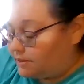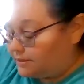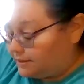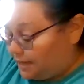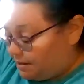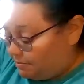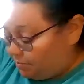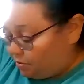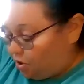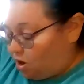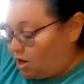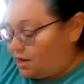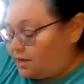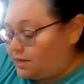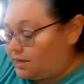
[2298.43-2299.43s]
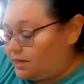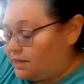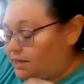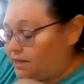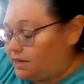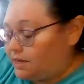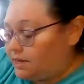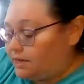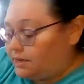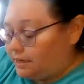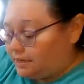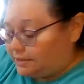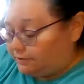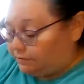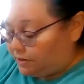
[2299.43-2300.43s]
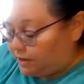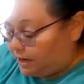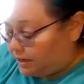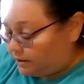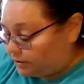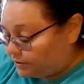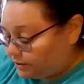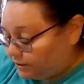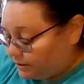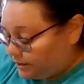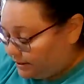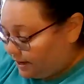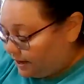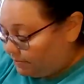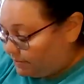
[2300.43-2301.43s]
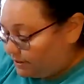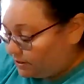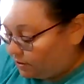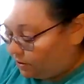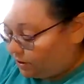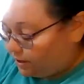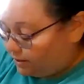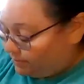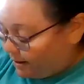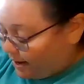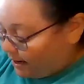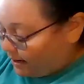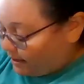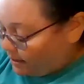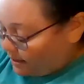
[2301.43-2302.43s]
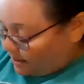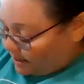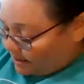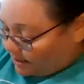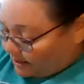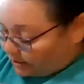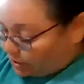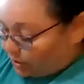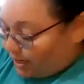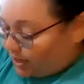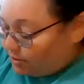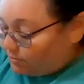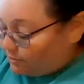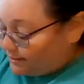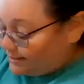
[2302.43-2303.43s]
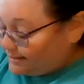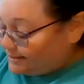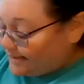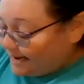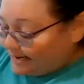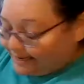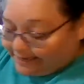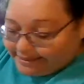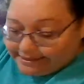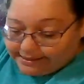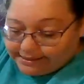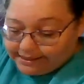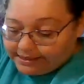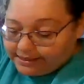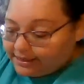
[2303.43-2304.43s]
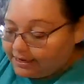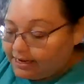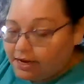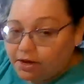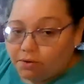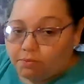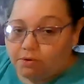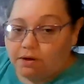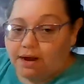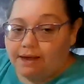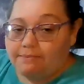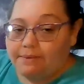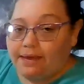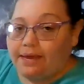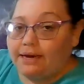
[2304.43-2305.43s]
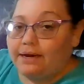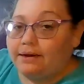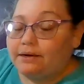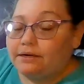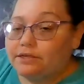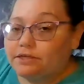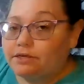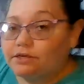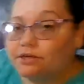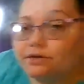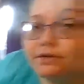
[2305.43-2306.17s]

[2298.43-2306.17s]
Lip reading: the same block in different colors that we started back January 2nd, where I made, I'm just going